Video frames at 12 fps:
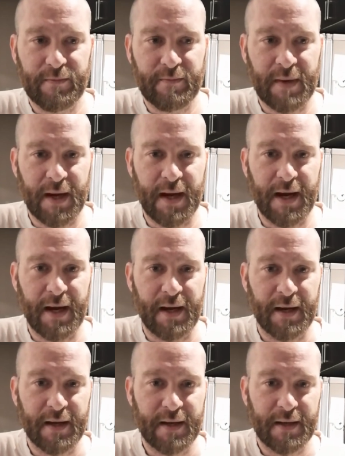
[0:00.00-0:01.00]

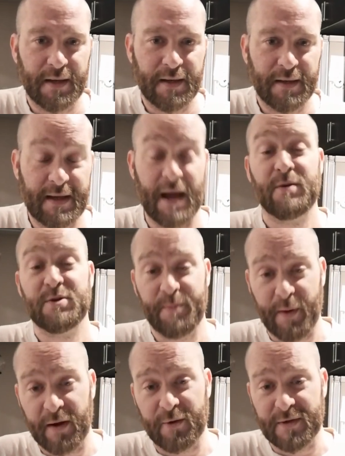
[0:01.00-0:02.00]
my
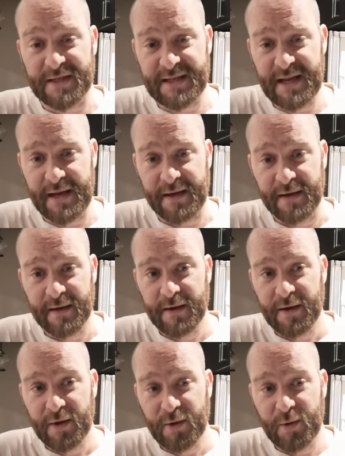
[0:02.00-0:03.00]
counterpart, Christine,
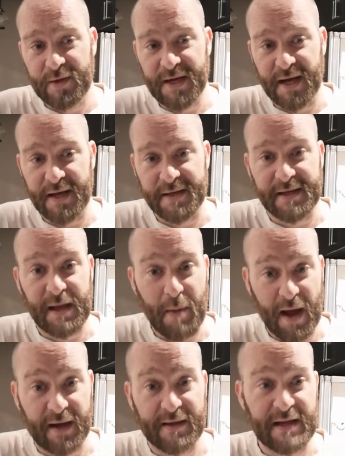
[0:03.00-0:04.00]
who does
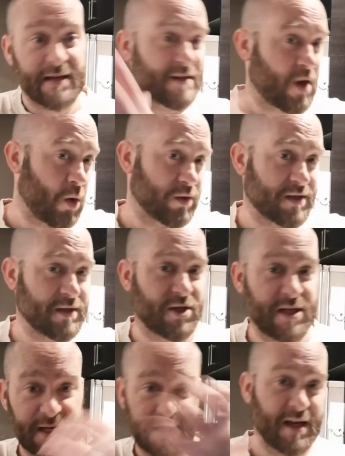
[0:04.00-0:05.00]
Quebec and the East Coast, and
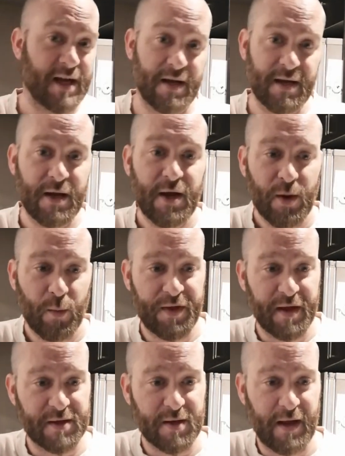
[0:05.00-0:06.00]
she can tell you
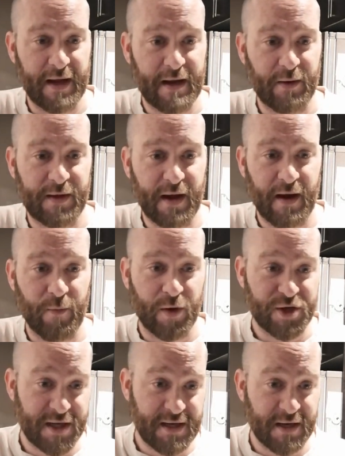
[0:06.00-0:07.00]
what things are like out there and
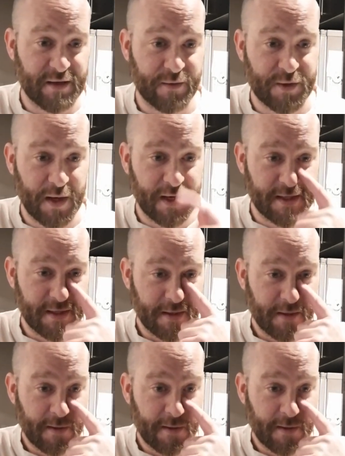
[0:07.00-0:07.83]
what she does for drinks.